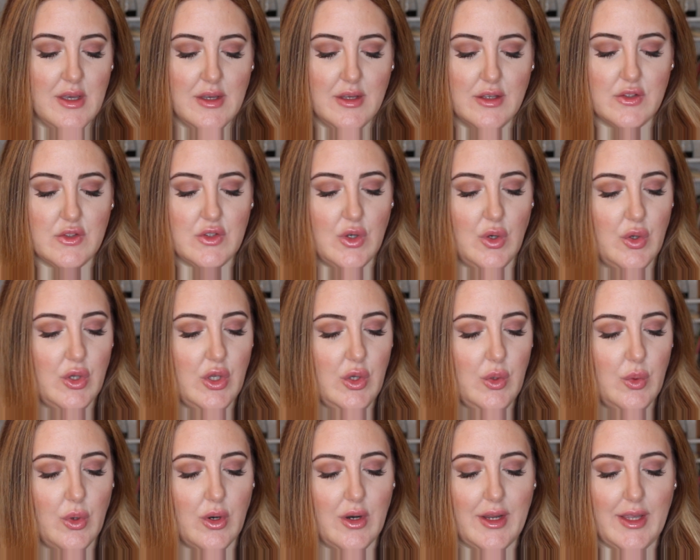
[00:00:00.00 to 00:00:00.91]
So
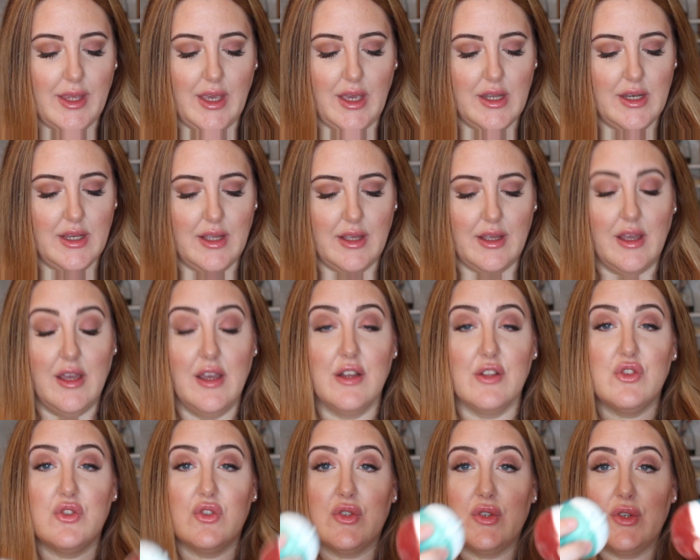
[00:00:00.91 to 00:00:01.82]
you are getting
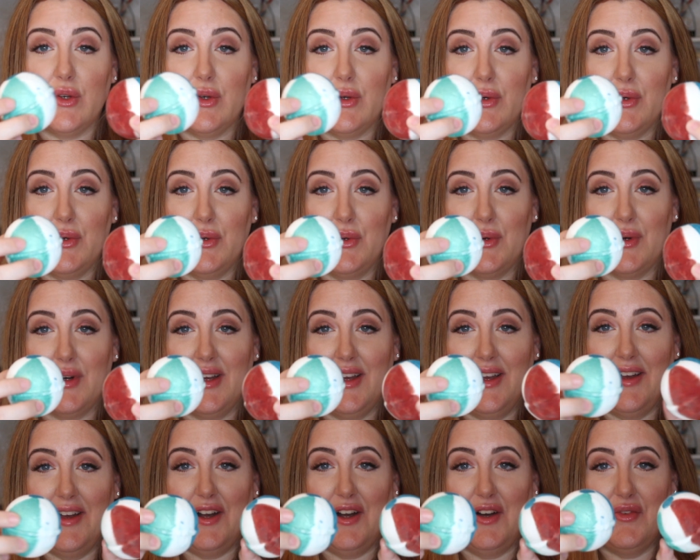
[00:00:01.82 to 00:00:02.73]
2
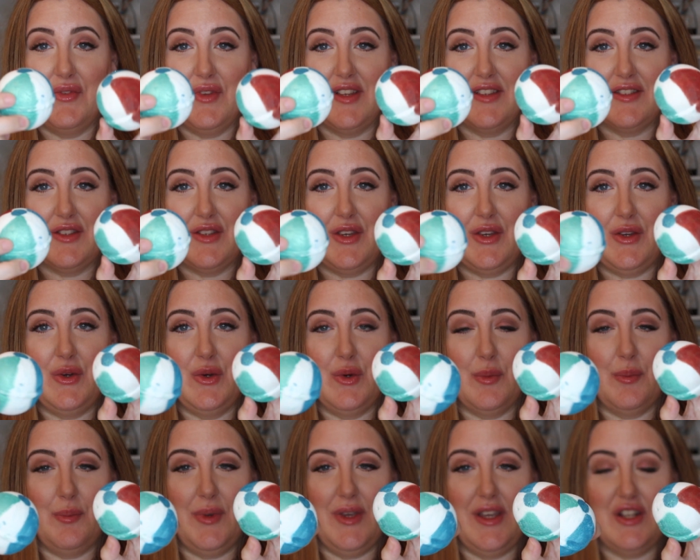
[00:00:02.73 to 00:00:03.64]
of these
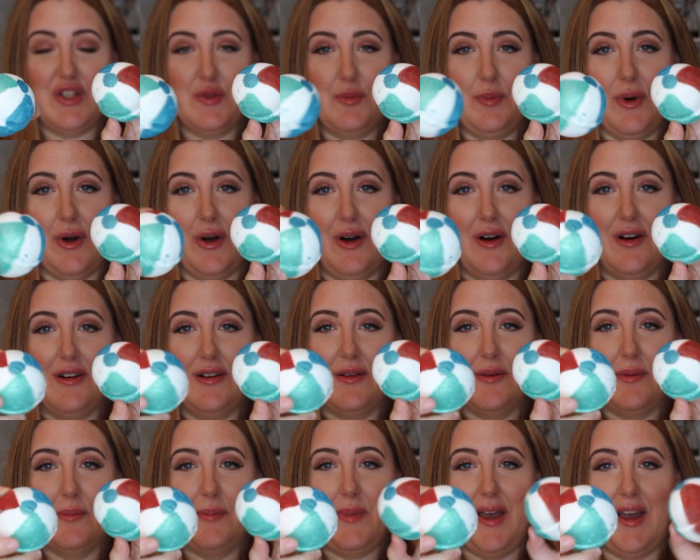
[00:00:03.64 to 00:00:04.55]
cute beach ball
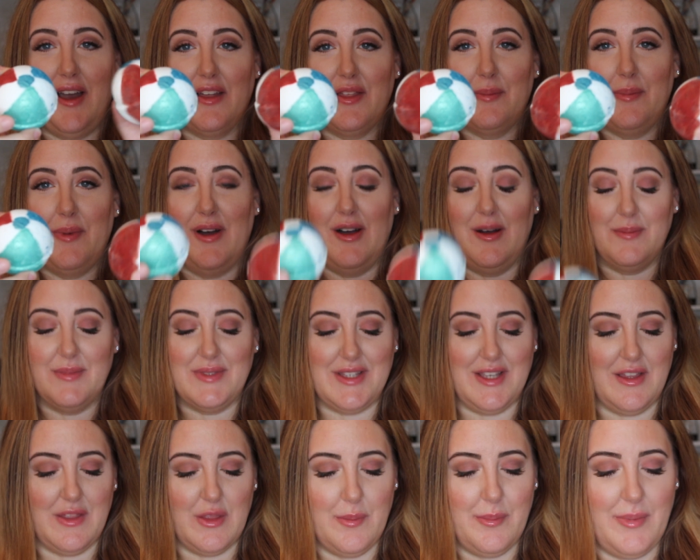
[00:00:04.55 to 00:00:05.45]
bath bombs
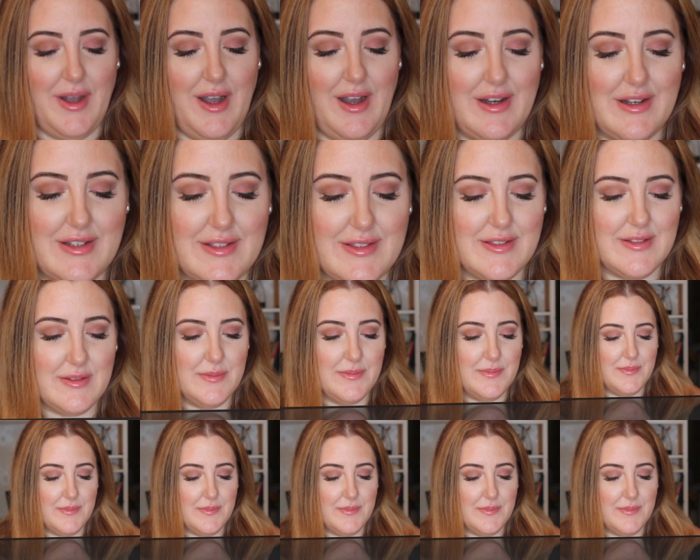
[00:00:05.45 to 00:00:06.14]
in the box.